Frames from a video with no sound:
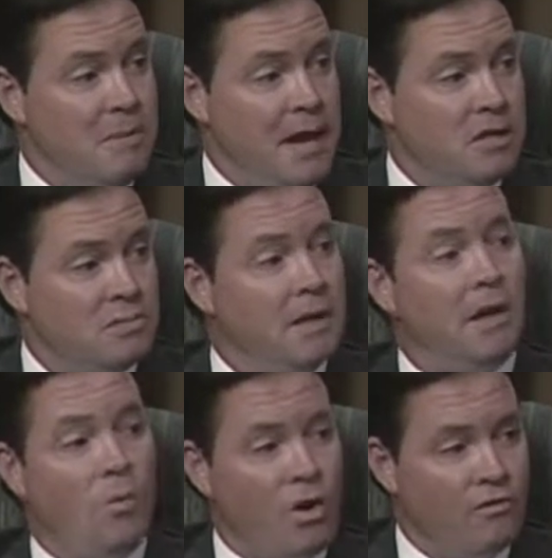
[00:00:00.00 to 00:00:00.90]
management,
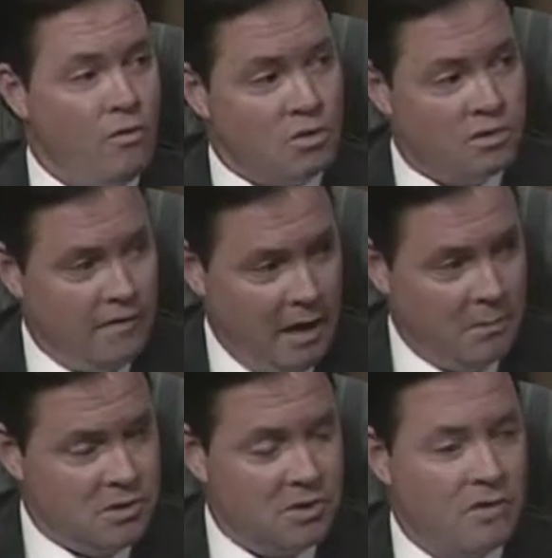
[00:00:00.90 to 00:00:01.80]
and workforce
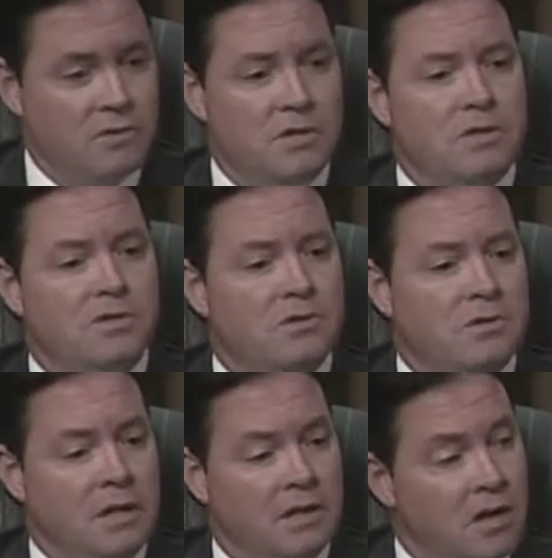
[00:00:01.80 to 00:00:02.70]
development services to
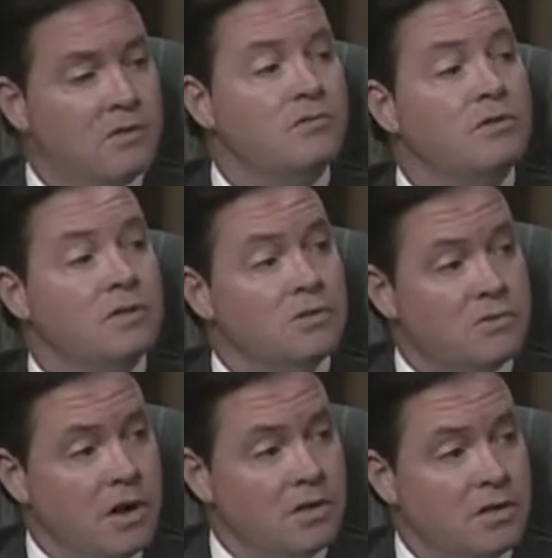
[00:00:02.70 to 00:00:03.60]
the industrial,
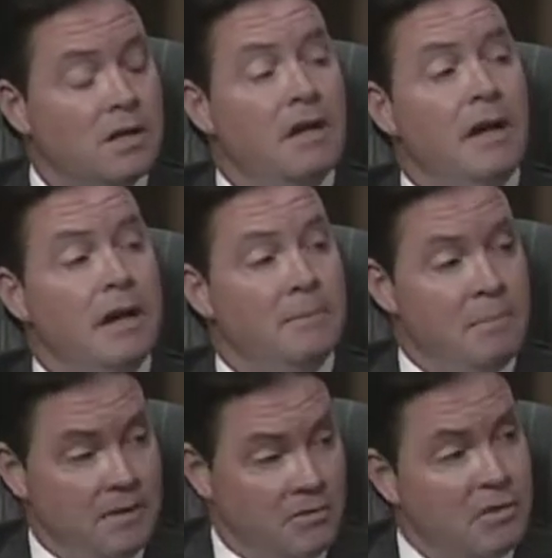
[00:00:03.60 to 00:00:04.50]
construction,
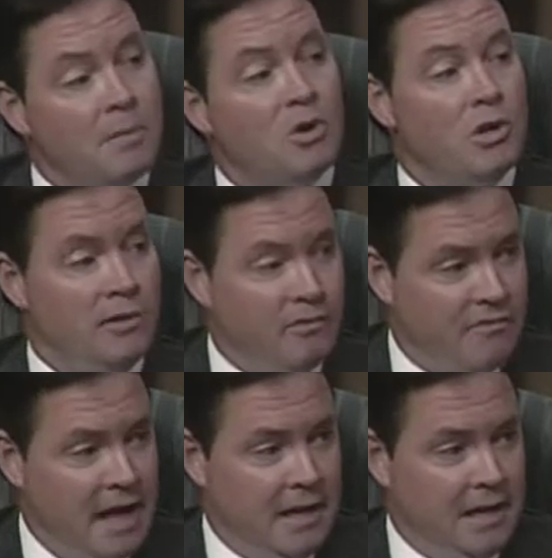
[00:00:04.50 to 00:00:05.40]
petrochemical, and
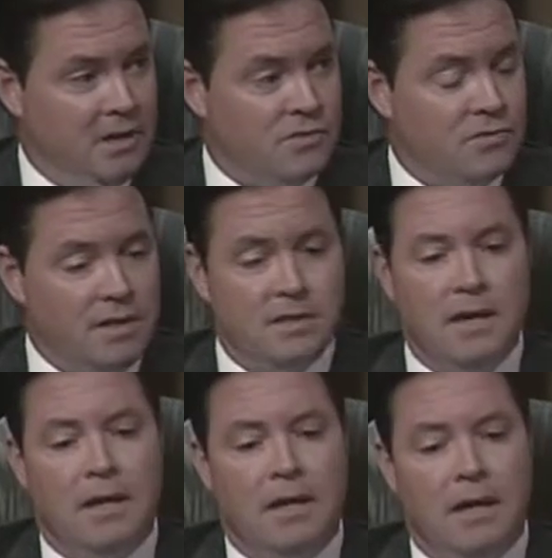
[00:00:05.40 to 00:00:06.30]
refining industries.
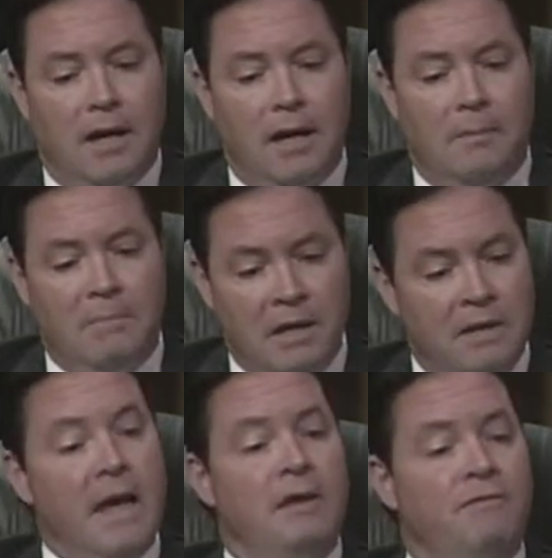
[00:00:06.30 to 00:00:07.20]
Been
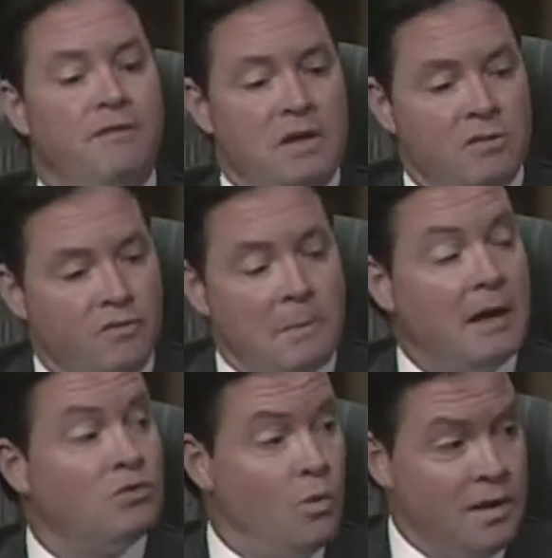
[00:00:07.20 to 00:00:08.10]
in that field for
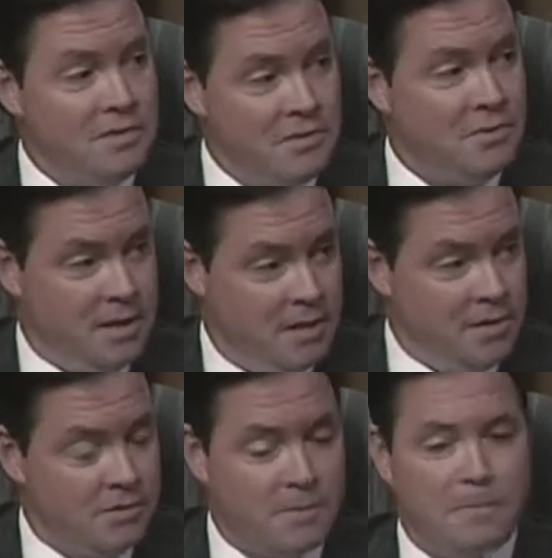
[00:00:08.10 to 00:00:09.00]
about 22
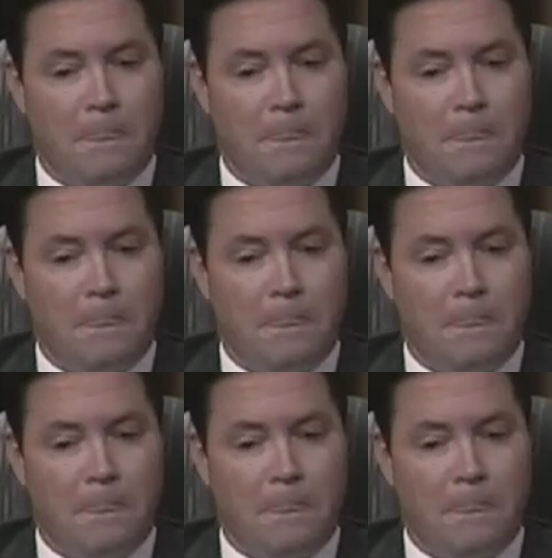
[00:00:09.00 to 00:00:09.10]
years.